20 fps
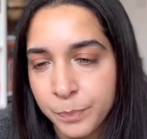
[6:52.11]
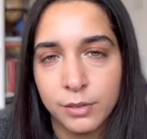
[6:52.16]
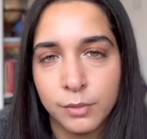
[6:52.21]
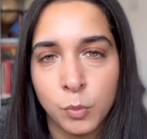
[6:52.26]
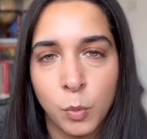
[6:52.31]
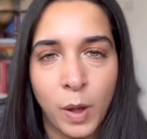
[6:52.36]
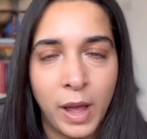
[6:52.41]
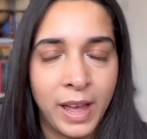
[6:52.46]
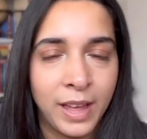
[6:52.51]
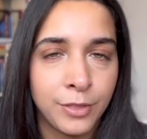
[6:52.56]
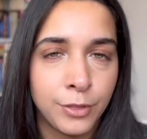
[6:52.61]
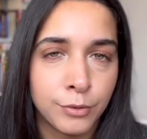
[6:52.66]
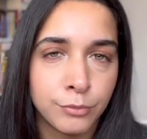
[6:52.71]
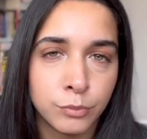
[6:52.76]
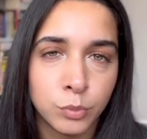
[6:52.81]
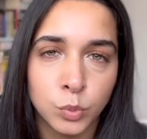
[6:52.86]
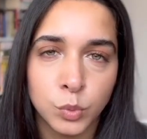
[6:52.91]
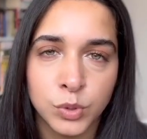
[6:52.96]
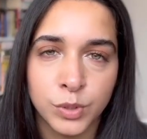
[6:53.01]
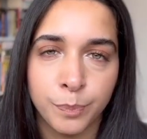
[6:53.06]
where the
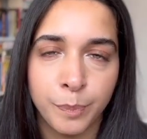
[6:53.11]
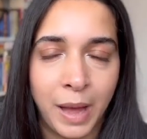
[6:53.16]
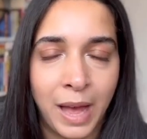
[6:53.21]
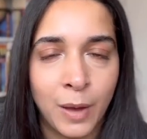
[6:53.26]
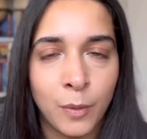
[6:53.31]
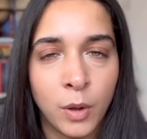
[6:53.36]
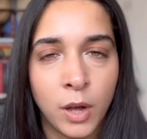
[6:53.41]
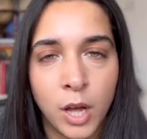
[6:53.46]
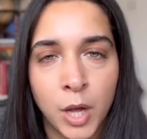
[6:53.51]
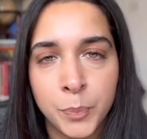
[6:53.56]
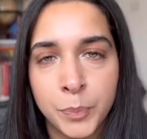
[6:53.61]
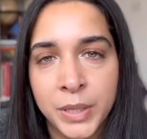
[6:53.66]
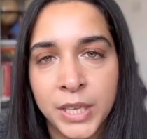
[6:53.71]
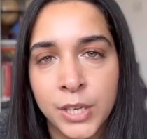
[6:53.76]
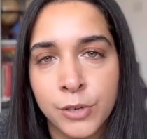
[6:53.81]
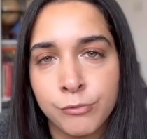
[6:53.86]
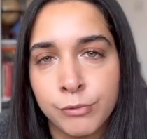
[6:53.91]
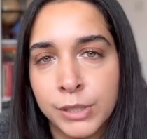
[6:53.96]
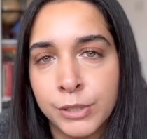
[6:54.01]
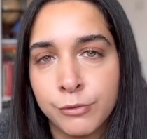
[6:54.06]
rules of power are
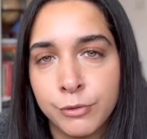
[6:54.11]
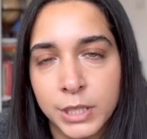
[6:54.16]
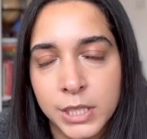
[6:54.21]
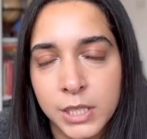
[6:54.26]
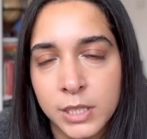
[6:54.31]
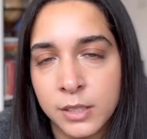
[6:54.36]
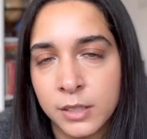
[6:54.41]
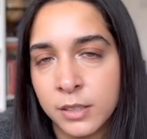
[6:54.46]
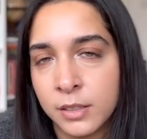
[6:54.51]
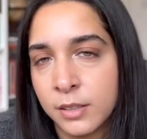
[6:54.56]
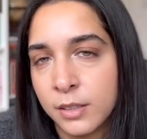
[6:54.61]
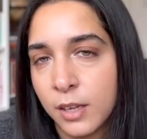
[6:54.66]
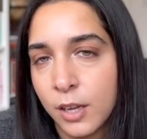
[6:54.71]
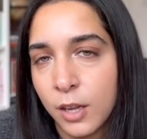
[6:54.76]
being rewritten